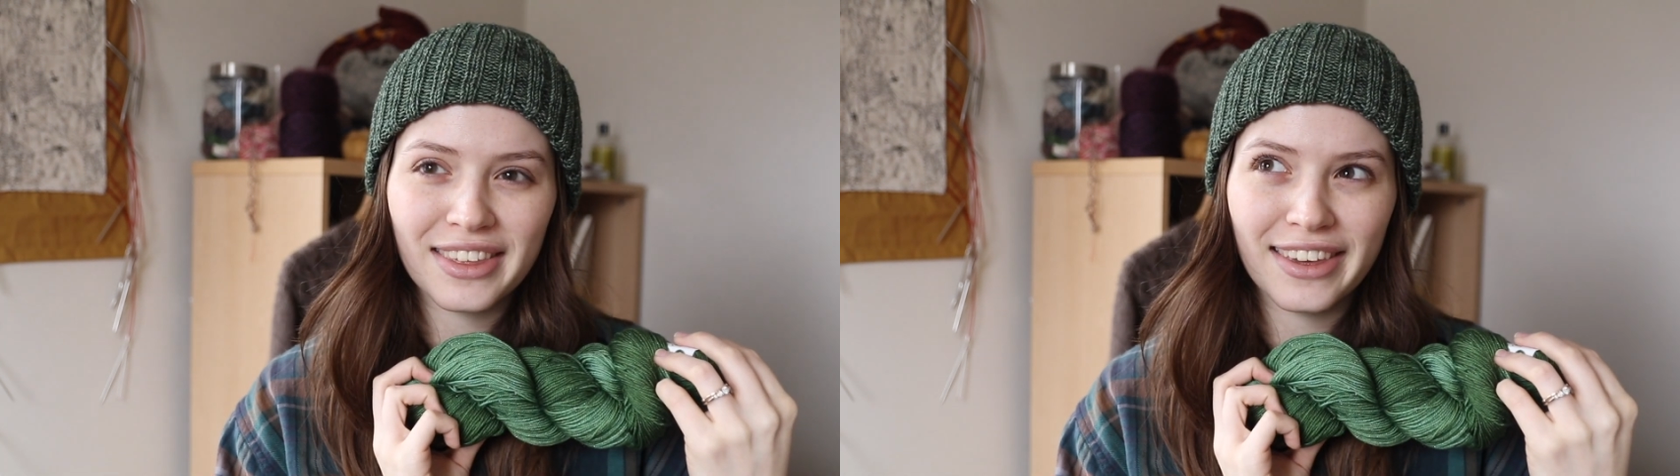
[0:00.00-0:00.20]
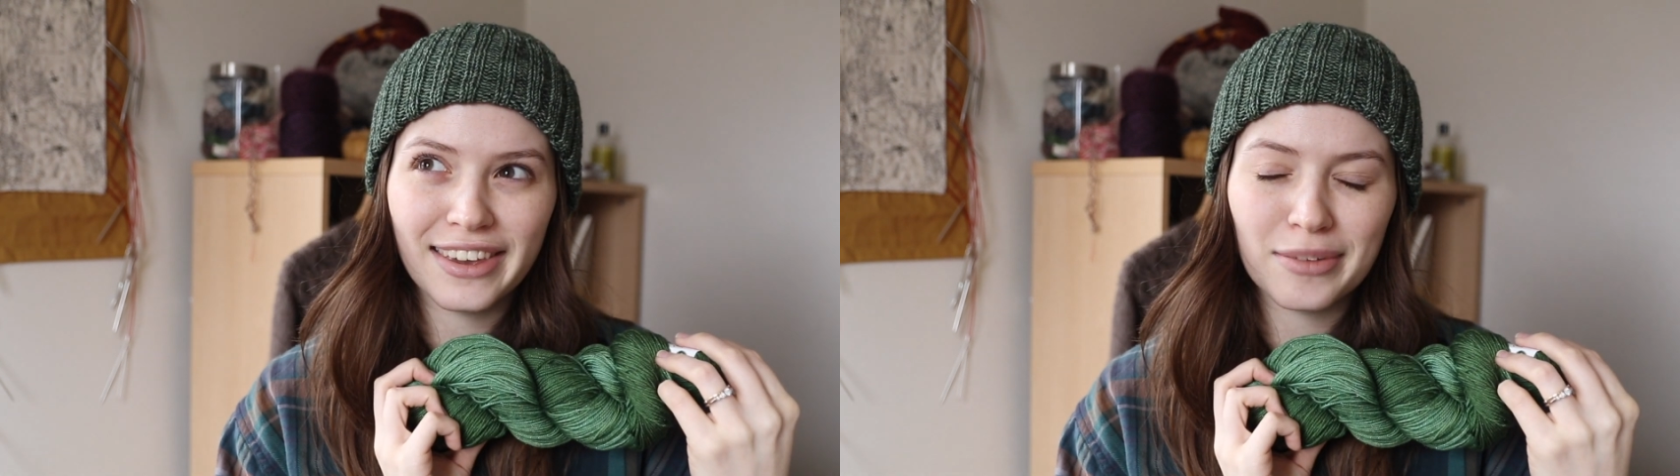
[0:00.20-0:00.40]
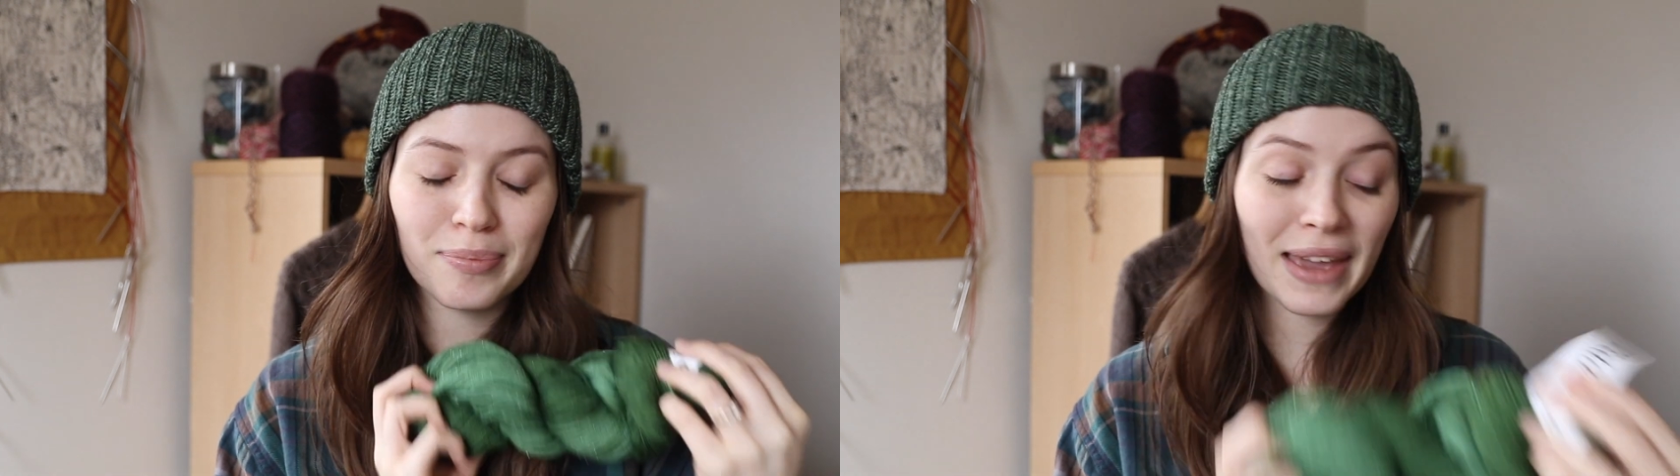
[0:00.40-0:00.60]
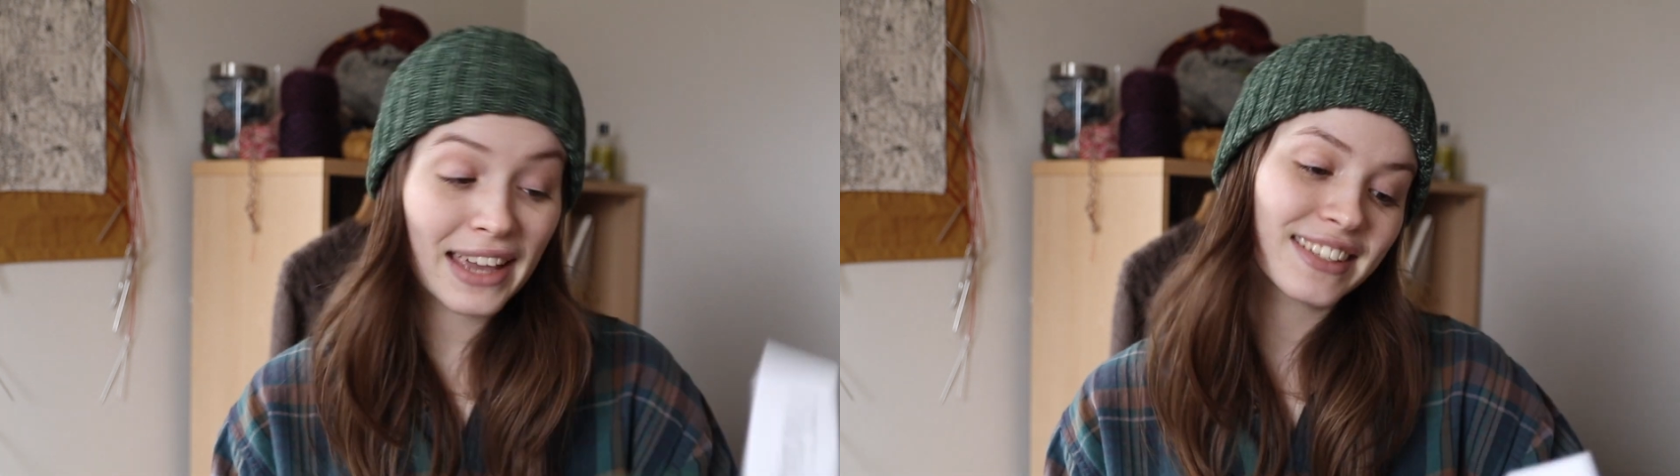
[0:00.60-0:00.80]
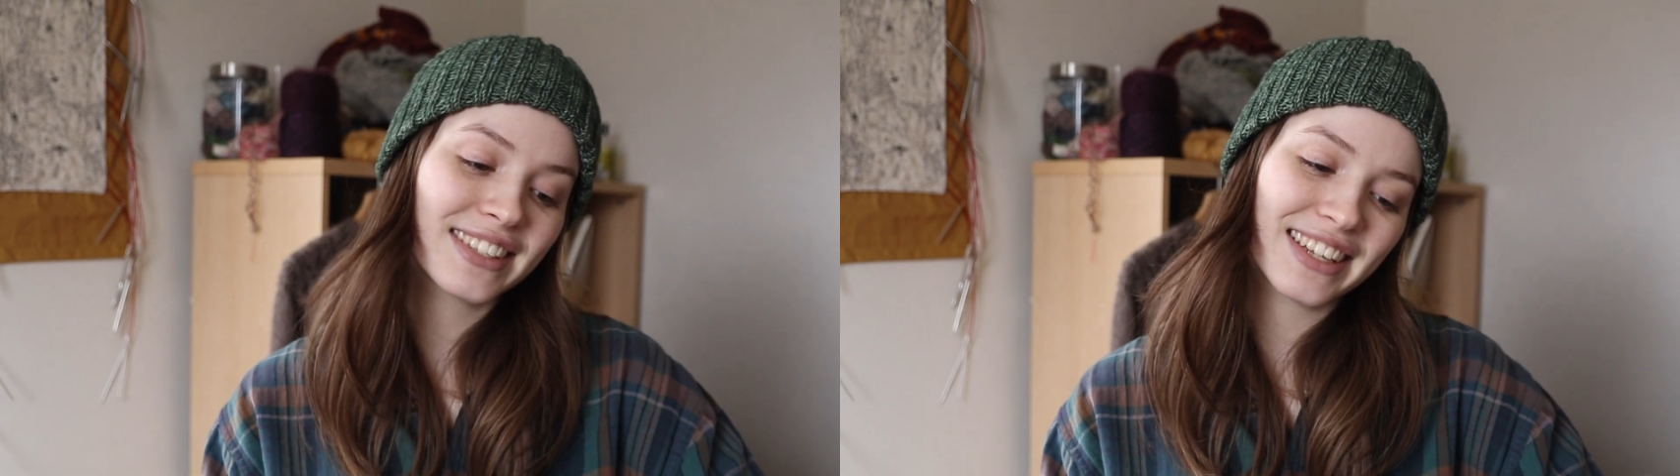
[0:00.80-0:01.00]
The
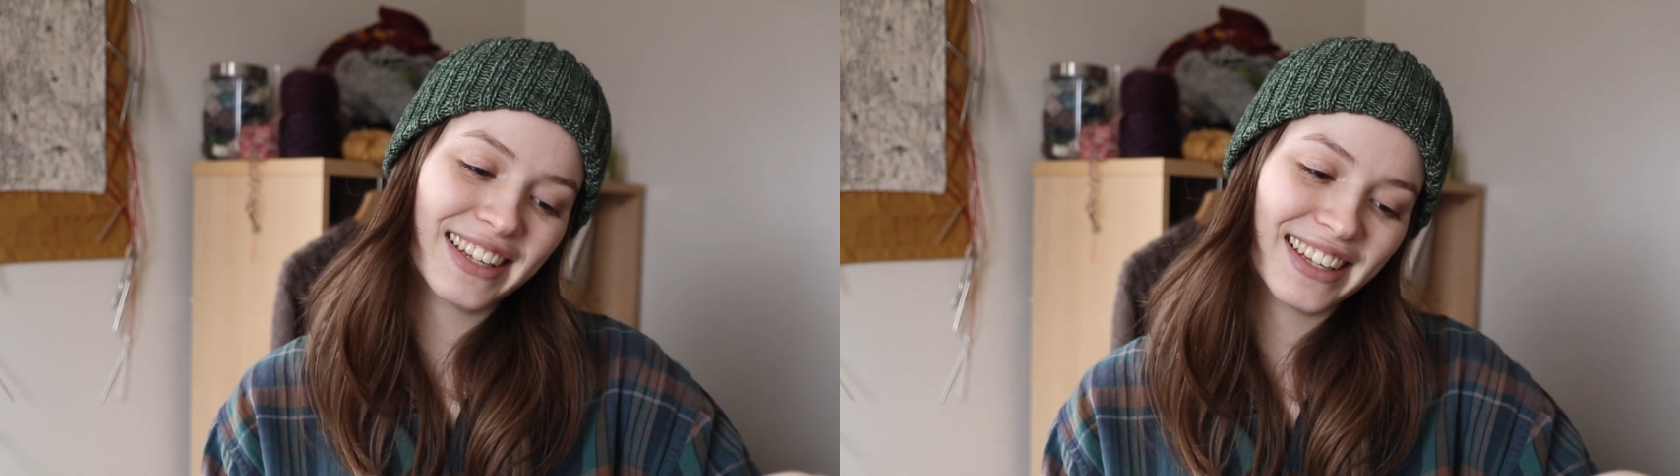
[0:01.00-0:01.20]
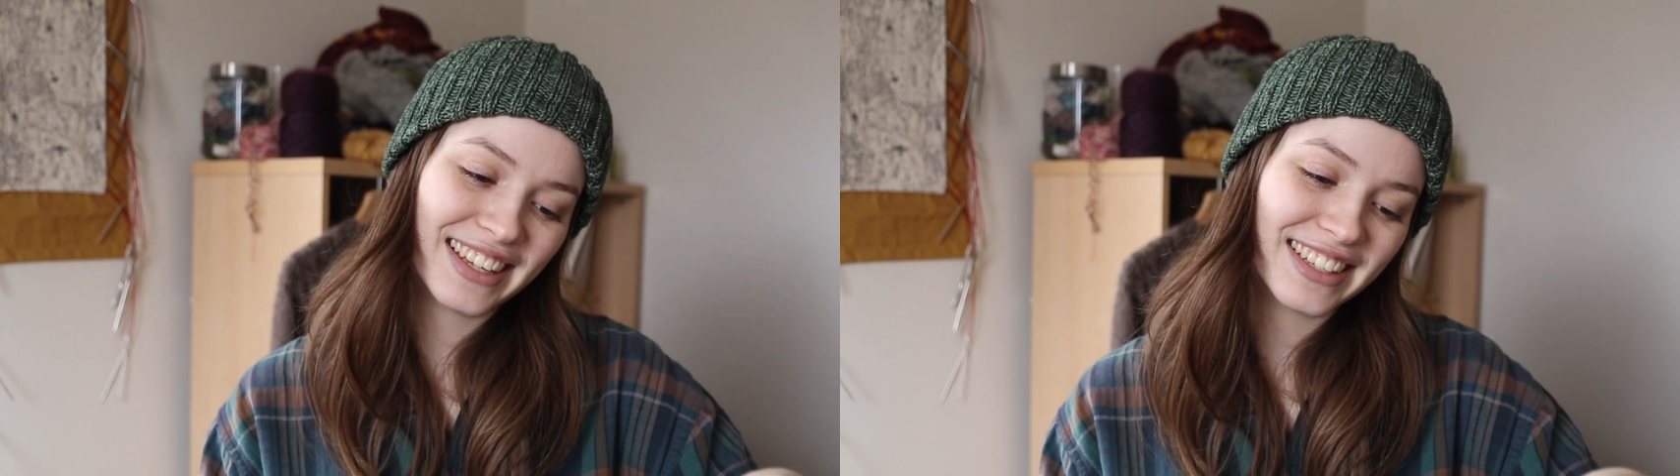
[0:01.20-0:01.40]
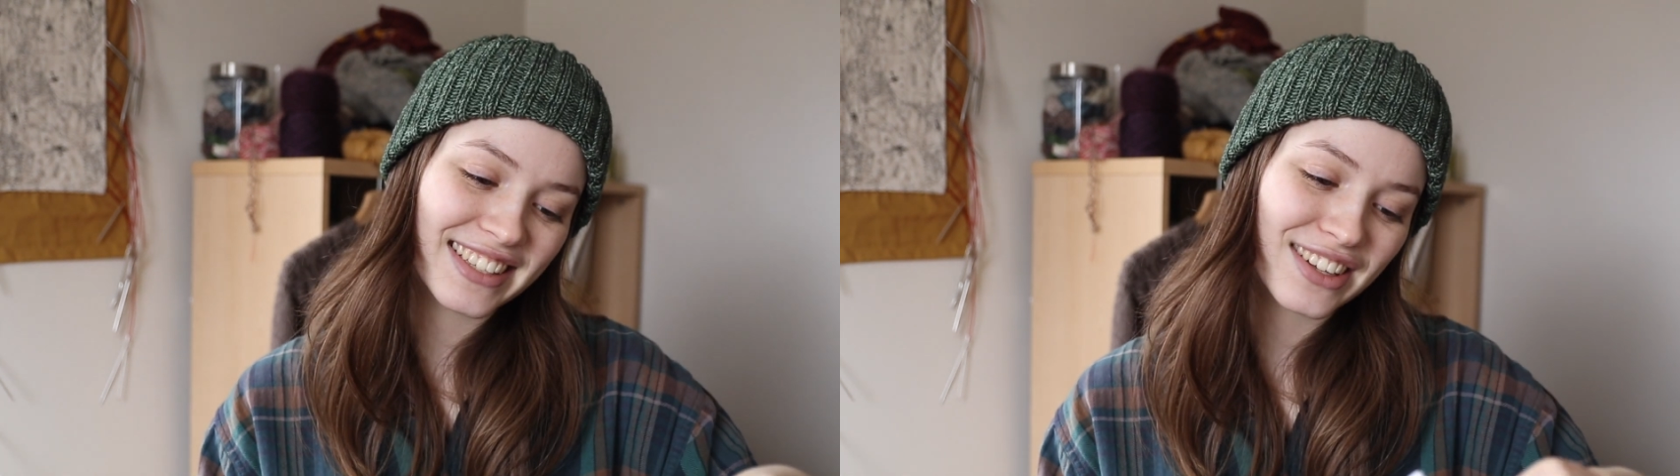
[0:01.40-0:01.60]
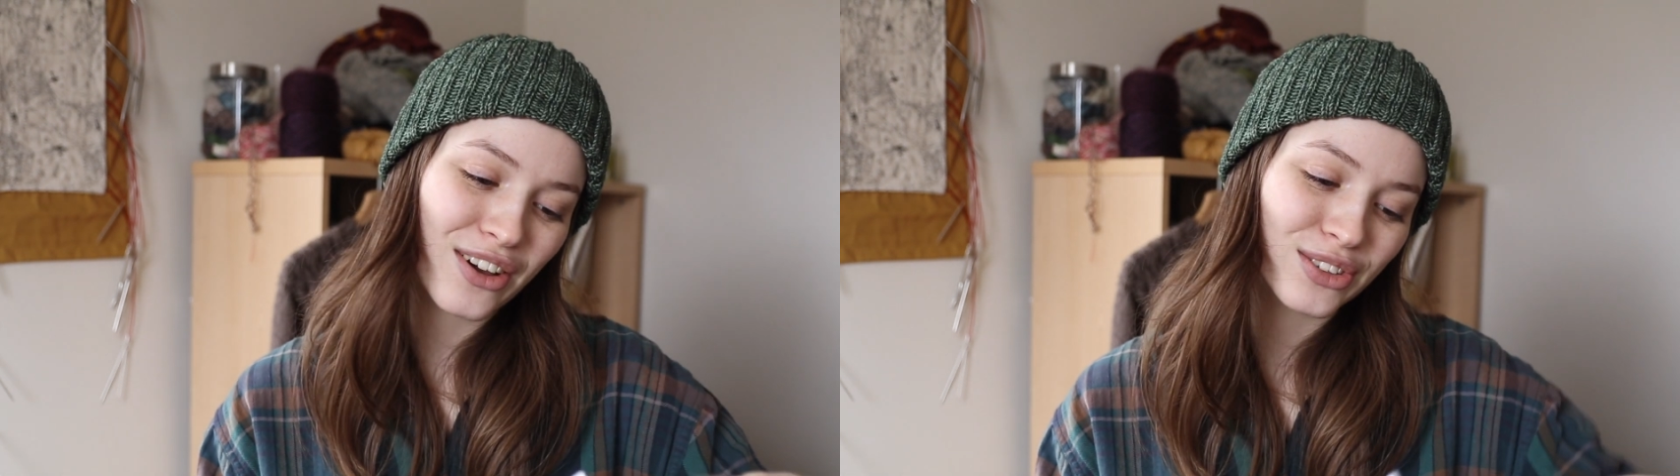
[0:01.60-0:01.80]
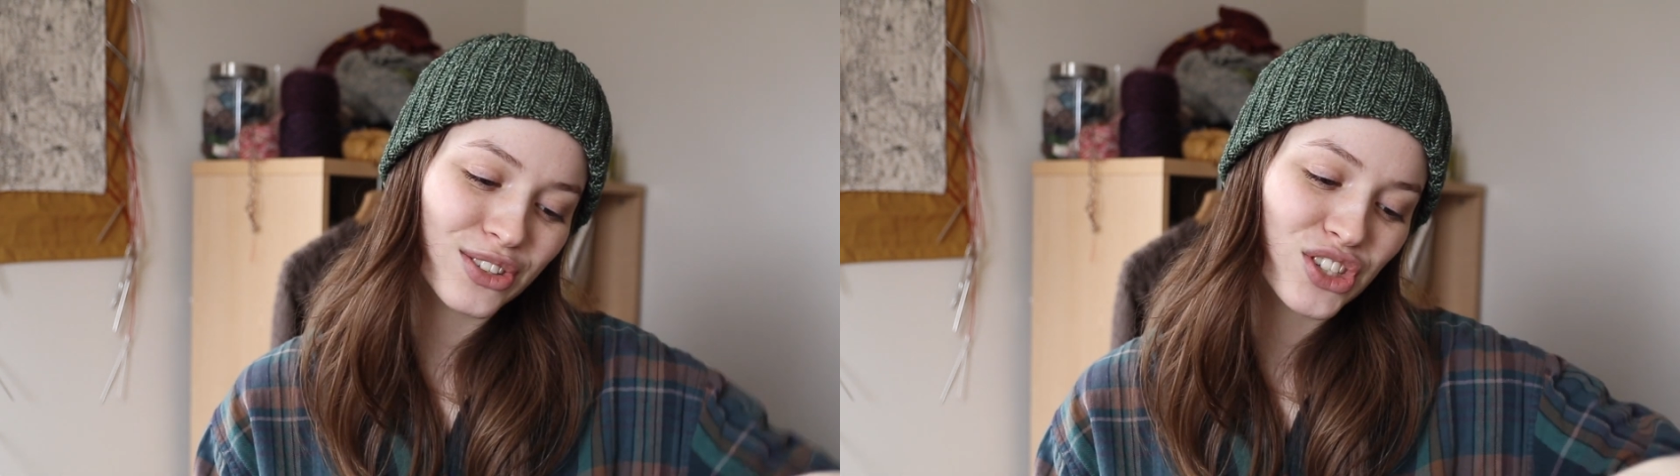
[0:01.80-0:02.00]
base is
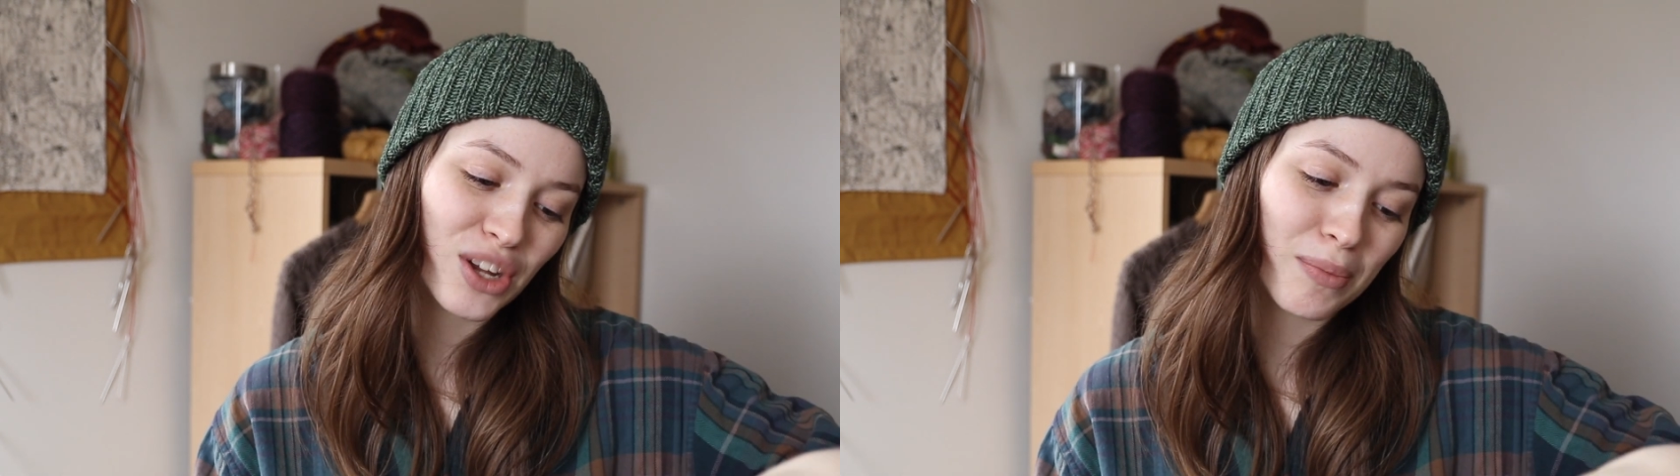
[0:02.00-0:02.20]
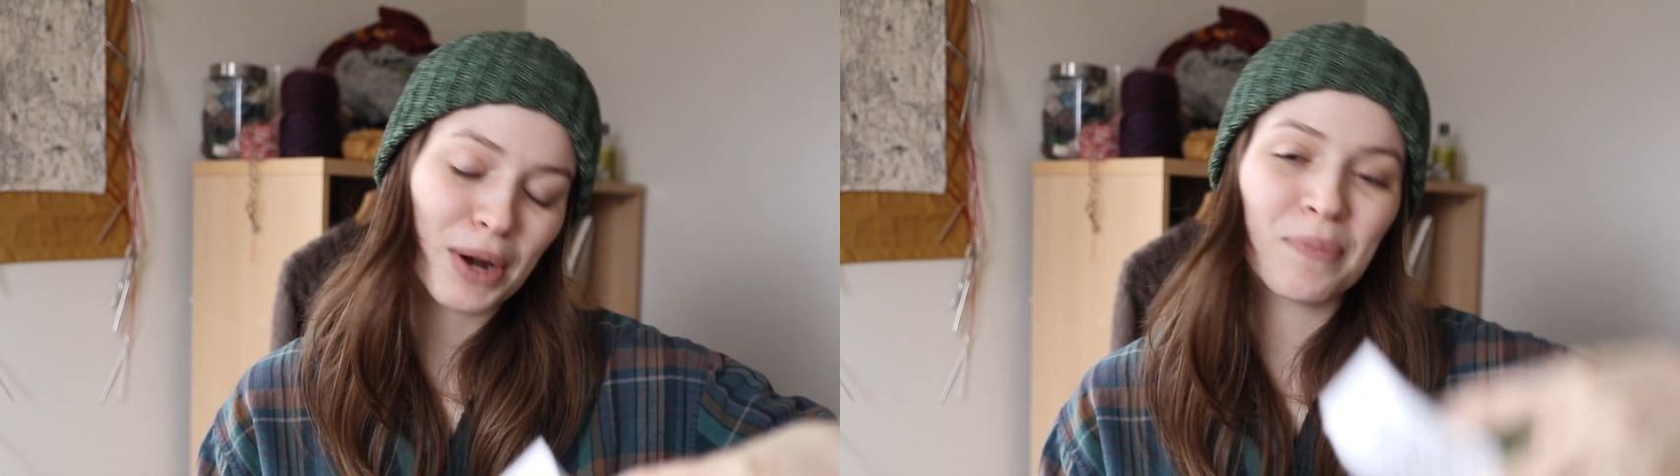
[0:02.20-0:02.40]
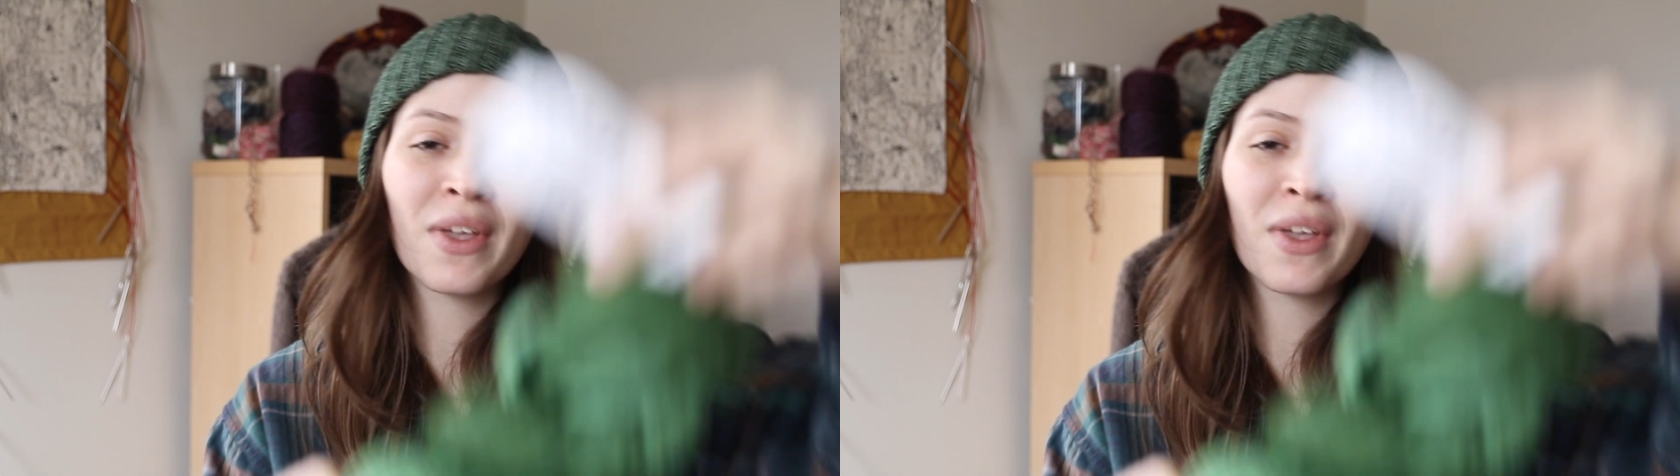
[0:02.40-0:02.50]
called Shimmer.